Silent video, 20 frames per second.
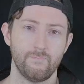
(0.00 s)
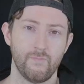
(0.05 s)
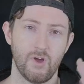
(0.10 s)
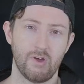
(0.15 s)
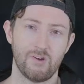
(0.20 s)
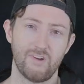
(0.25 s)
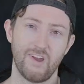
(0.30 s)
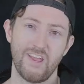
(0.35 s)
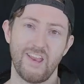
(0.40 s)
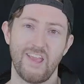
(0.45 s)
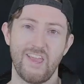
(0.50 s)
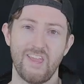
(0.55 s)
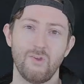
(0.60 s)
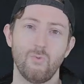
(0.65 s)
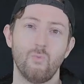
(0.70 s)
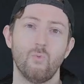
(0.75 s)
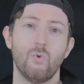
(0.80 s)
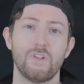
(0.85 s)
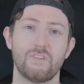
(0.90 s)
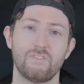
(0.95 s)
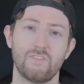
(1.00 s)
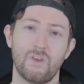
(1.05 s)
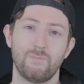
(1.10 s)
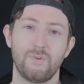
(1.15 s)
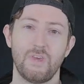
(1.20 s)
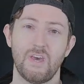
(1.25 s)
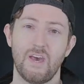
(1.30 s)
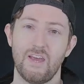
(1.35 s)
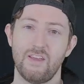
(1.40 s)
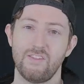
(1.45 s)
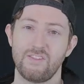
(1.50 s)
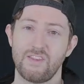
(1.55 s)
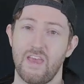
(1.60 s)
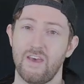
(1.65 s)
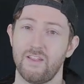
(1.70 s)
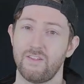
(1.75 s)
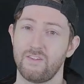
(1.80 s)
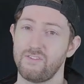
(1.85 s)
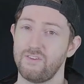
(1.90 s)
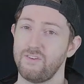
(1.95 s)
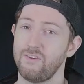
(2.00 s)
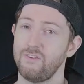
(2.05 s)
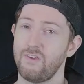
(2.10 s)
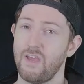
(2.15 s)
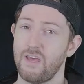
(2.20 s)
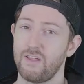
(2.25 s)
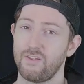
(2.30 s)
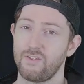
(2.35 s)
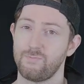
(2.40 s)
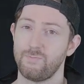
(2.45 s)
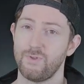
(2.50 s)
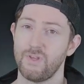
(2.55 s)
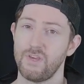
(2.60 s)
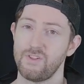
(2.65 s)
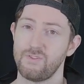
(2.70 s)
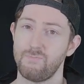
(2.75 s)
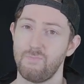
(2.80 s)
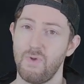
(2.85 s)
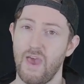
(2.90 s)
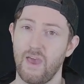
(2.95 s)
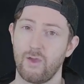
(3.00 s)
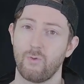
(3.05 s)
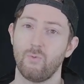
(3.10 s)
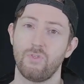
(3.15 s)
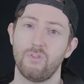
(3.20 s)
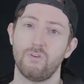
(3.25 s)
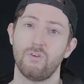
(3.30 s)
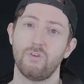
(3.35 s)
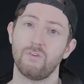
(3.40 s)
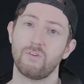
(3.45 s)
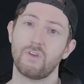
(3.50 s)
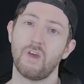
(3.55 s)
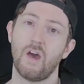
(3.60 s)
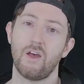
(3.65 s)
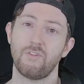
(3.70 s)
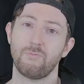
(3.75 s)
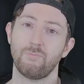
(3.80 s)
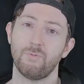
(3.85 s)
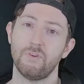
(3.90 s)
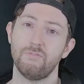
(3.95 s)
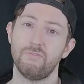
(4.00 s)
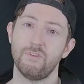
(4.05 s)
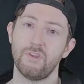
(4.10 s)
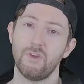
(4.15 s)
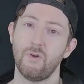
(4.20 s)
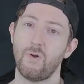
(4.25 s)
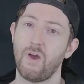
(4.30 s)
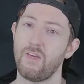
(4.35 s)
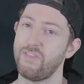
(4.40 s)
Alright, hey, what's up guys? Alex here, Alex Plays, back with another cosplay video.